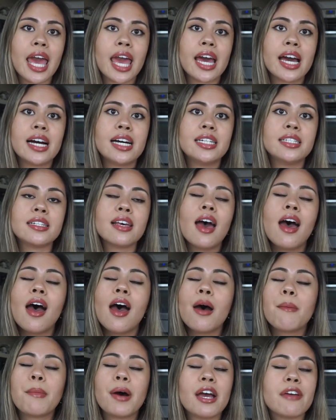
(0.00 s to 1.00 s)
and
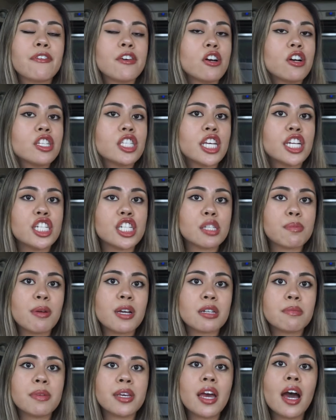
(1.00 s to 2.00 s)
my fiance just
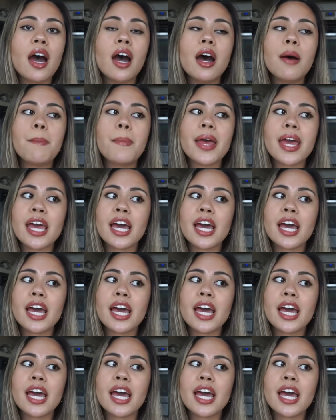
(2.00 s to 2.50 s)
picked me up,